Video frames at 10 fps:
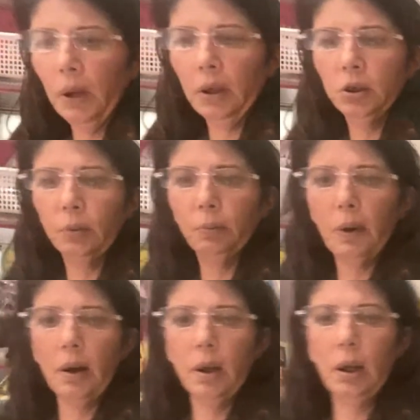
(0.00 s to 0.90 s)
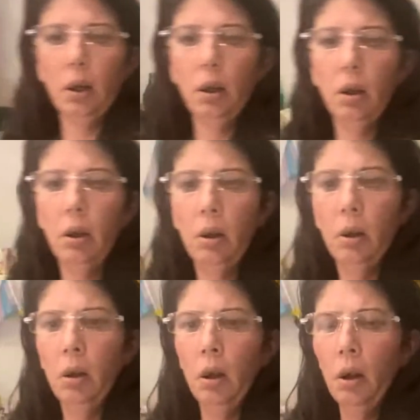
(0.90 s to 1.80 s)
Giovanni,
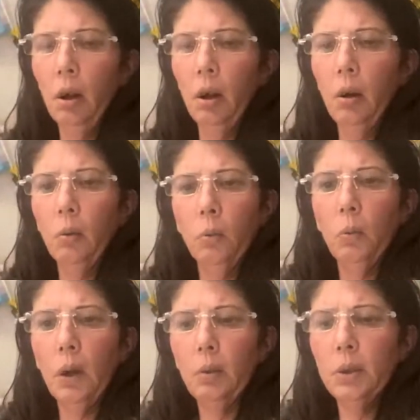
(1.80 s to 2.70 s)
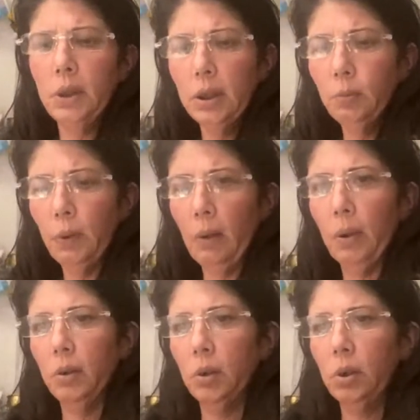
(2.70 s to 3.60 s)
well, it was his
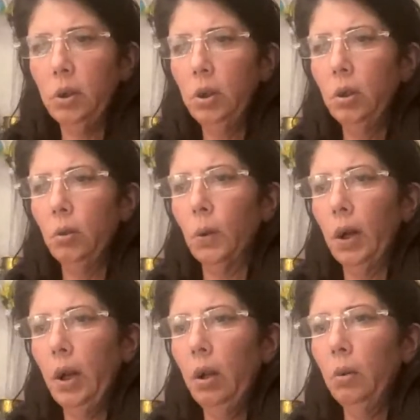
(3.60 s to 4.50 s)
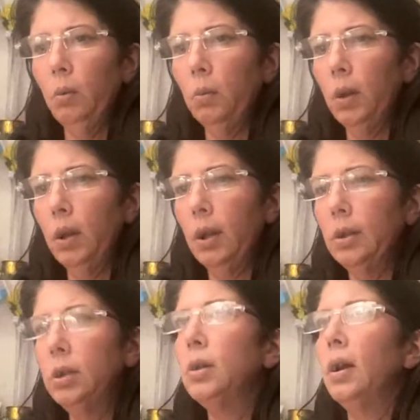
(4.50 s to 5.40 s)
500 too, right?
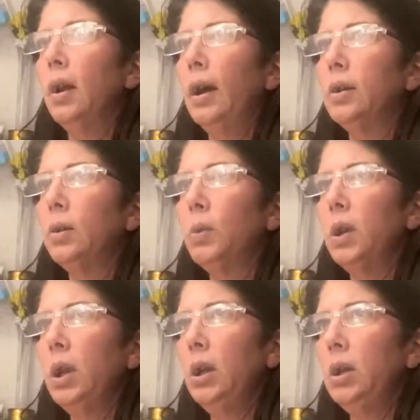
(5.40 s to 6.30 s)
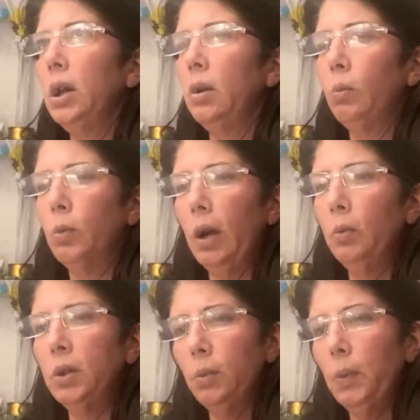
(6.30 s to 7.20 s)
That's the last one he did, right?
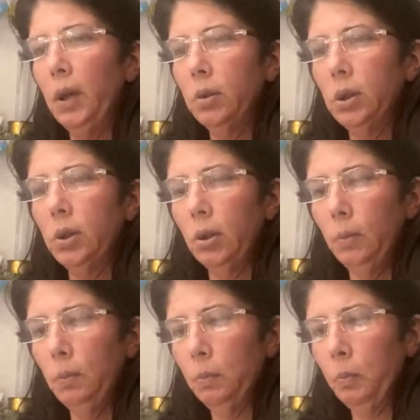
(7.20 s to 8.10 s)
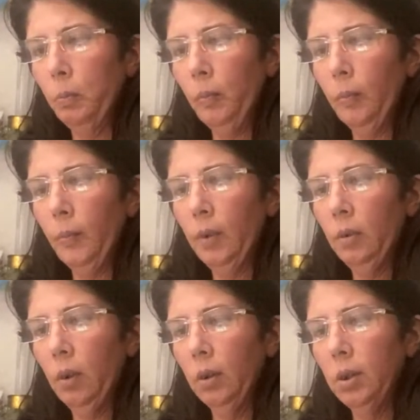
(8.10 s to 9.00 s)
Was the milestone.
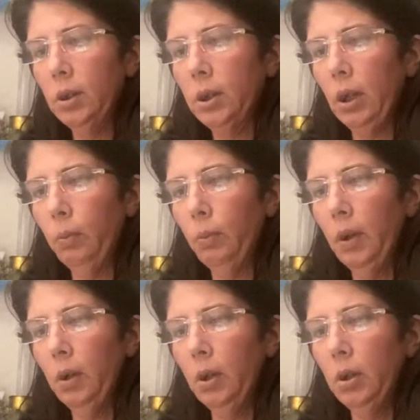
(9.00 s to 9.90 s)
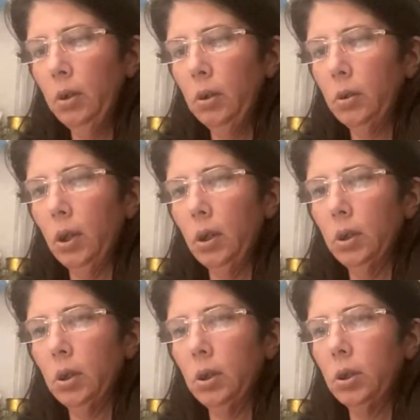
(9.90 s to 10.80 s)
Let's see, Finding
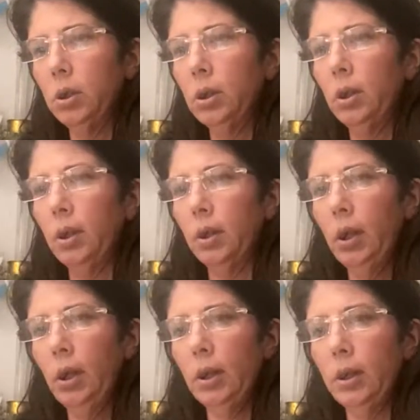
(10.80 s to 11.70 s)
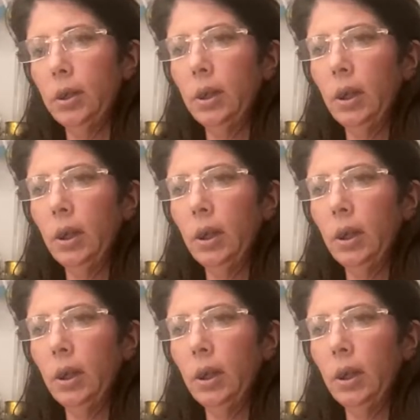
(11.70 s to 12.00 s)
Treasures, there he is.